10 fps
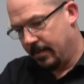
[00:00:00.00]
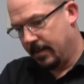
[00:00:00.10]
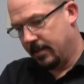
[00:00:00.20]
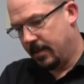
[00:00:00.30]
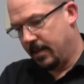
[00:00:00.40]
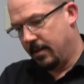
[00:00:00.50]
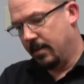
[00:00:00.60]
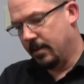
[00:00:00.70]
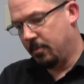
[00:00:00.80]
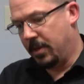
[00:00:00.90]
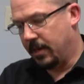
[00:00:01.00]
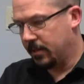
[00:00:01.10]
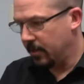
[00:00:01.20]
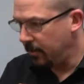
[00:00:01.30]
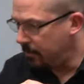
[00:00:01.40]
Let's get into this
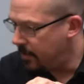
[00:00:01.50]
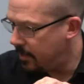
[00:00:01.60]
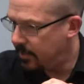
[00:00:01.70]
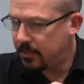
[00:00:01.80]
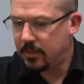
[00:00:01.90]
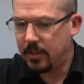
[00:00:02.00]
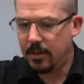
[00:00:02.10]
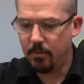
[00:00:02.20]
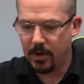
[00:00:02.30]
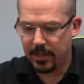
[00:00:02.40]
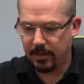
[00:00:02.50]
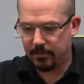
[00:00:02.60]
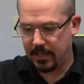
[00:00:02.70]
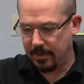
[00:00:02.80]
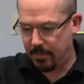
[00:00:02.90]
box though and see what they've
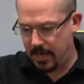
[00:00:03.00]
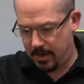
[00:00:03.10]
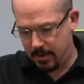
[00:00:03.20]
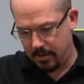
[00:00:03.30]
sent me.